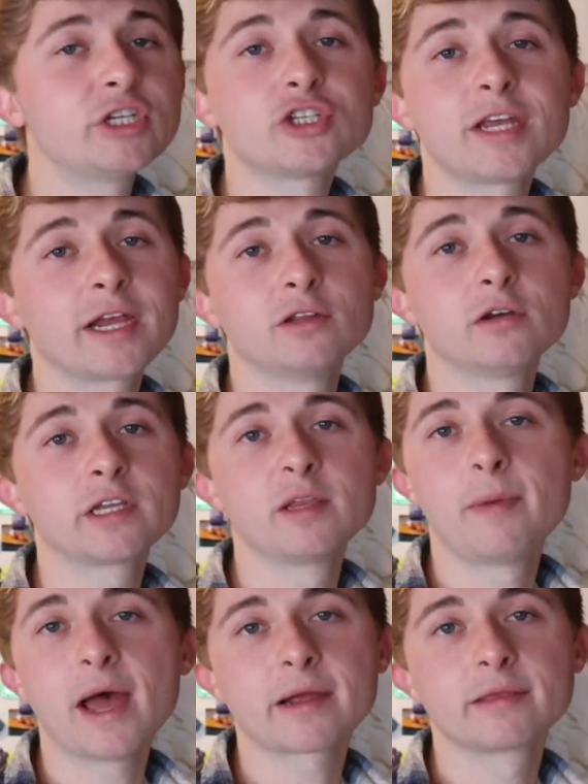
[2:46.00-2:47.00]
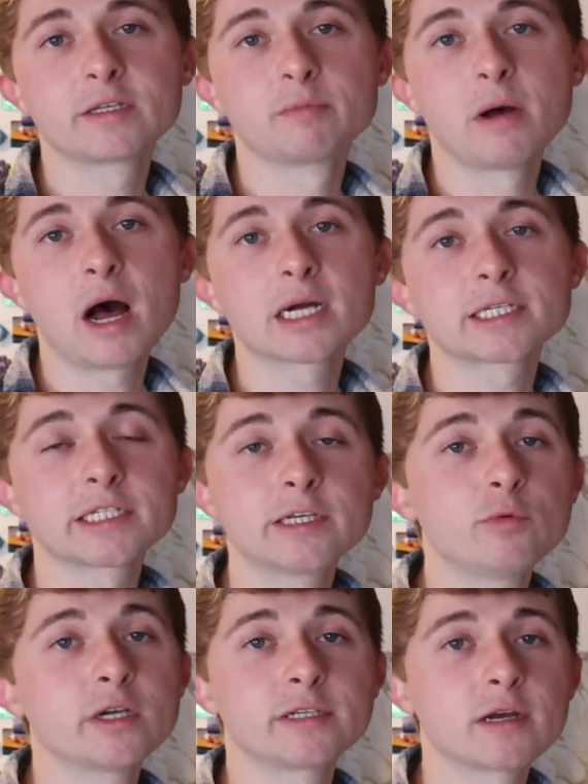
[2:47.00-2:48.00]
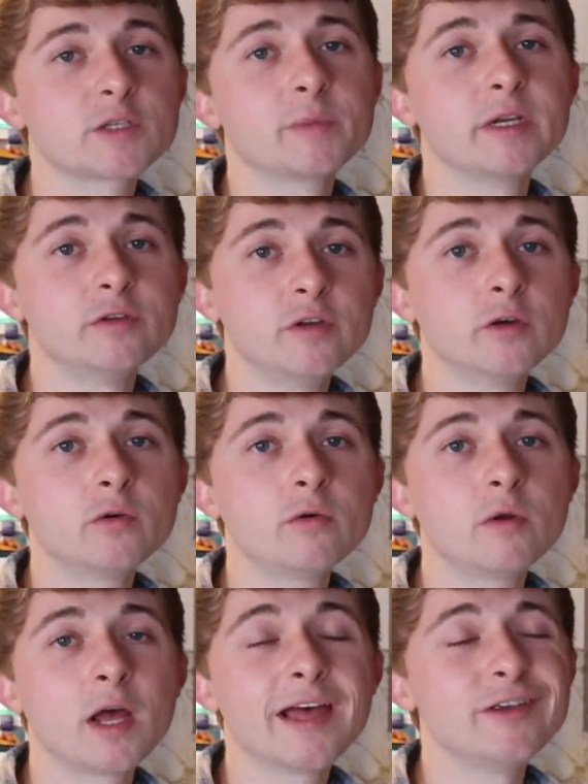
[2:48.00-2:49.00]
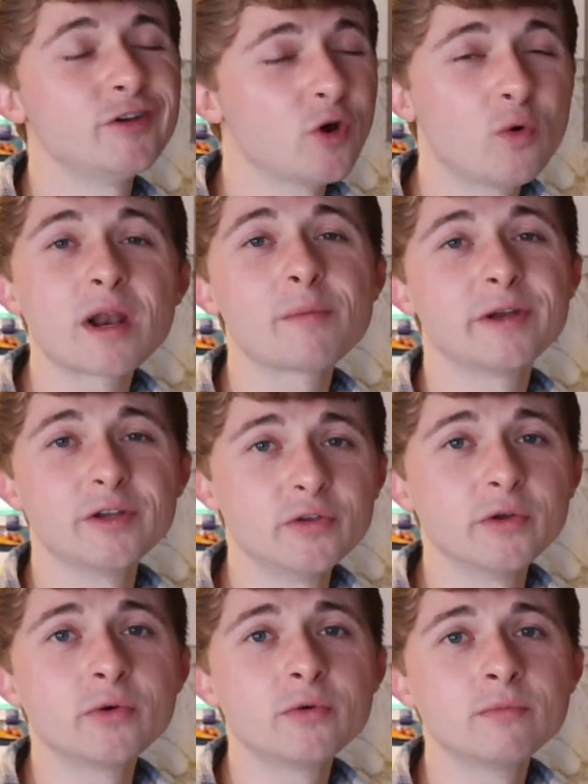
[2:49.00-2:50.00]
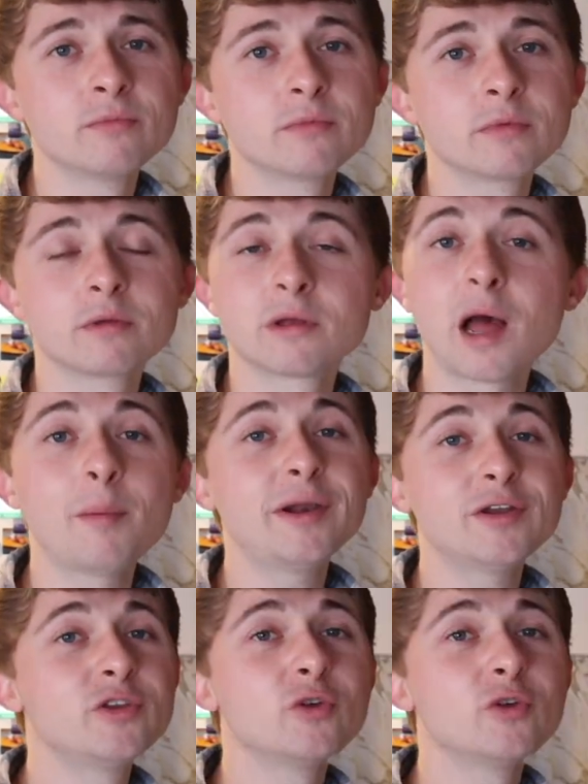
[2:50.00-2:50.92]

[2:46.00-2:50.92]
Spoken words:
me just take a look at the back of this box, see what it tells me to do, and you know what I'm gonna do? I'm gonna